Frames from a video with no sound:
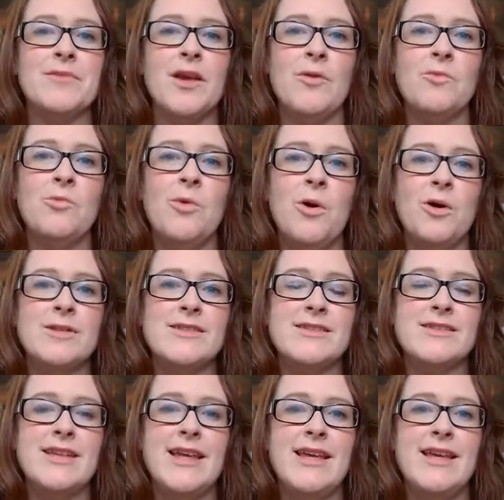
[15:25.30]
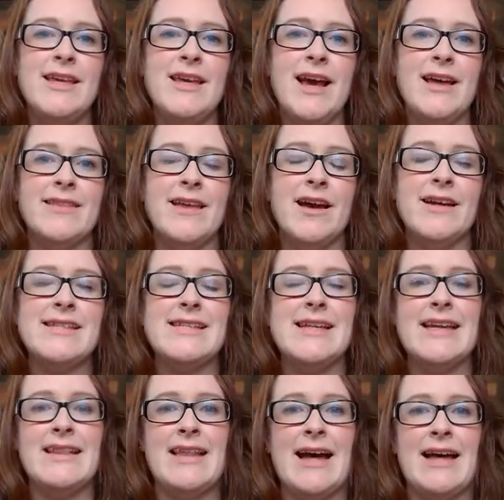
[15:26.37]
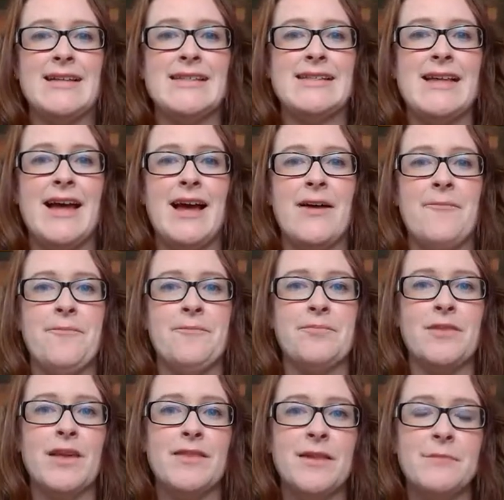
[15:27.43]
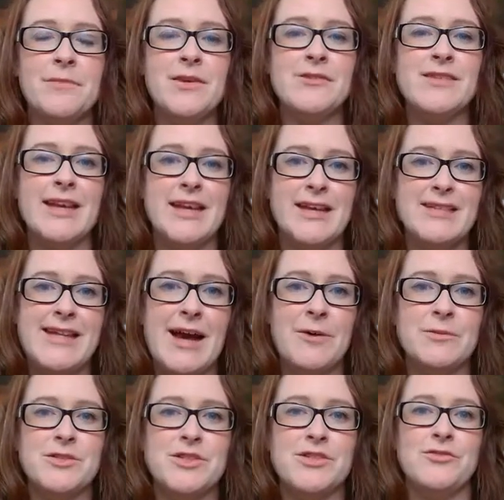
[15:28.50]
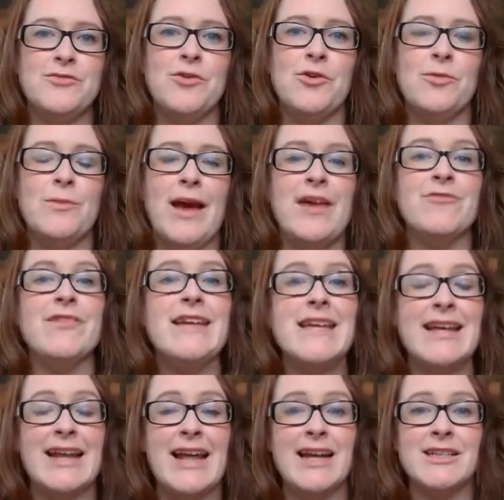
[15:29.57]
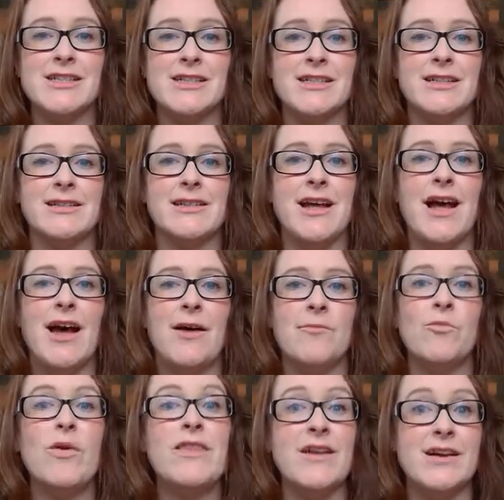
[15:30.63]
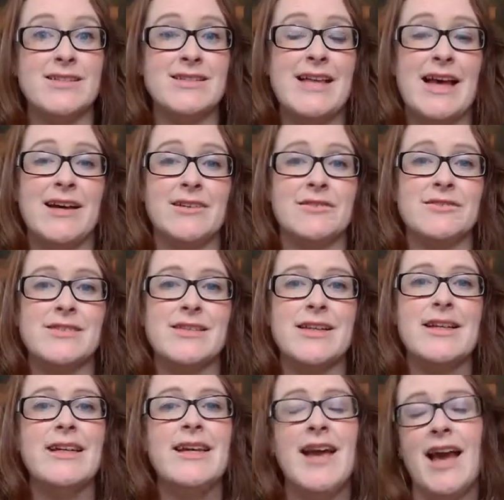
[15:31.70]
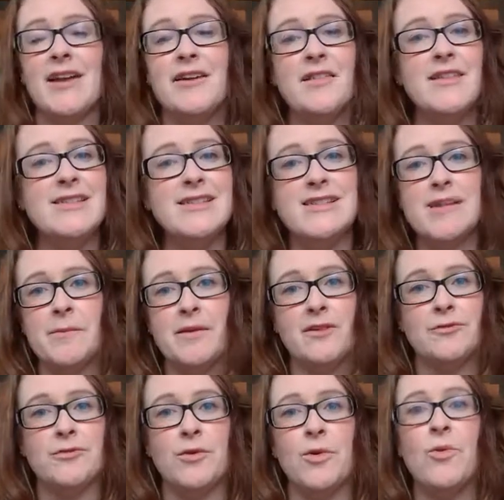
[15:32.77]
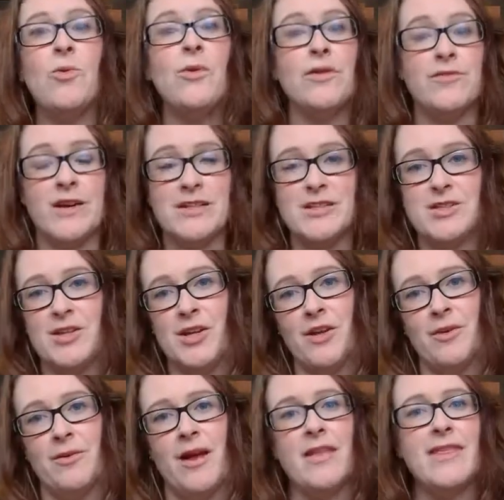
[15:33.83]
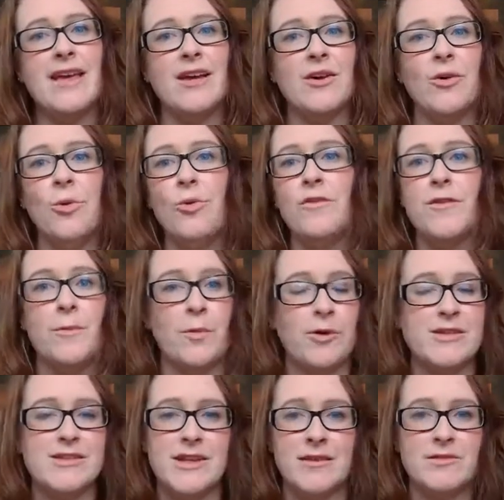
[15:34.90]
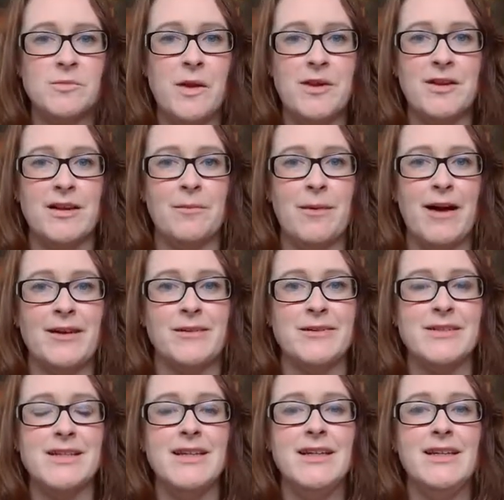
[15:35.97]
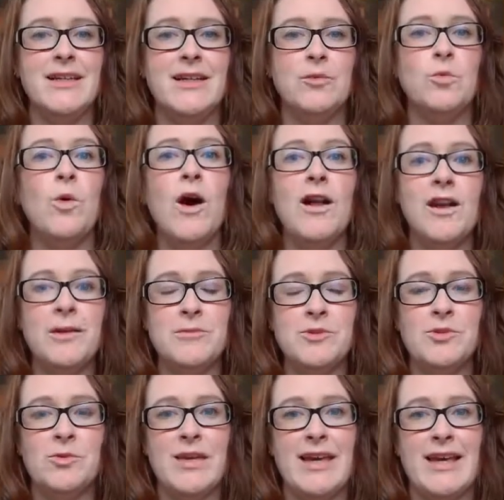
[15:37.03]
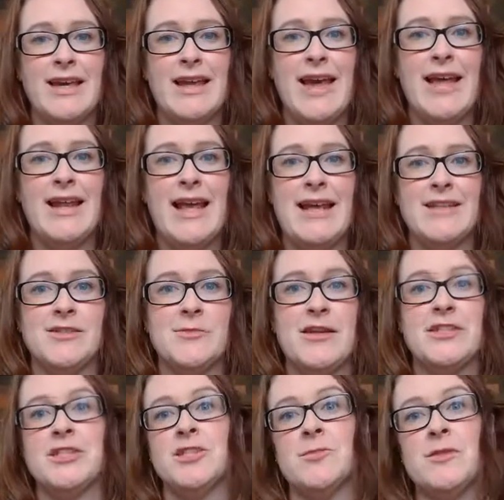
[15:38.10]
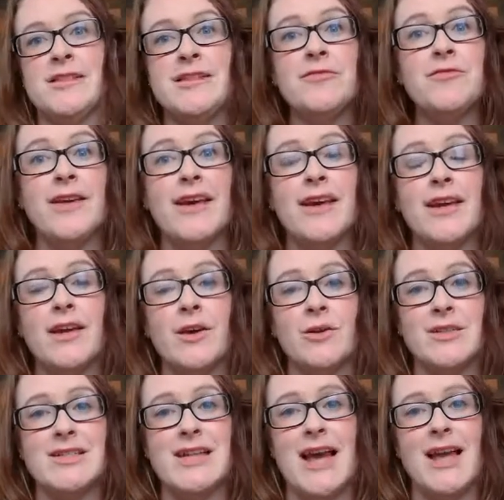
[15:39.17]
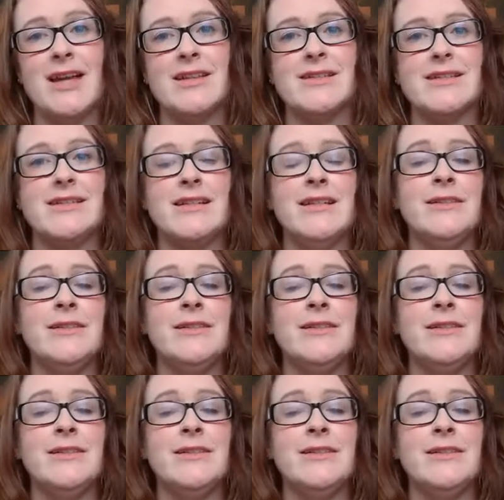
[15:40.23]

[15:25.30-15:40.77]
was the idea that that music could help to form a reconnection with ourselves. And you know, this is something for all of us too. And I think all of the points that I've spoken about, while I'm talking in a dementia specific context,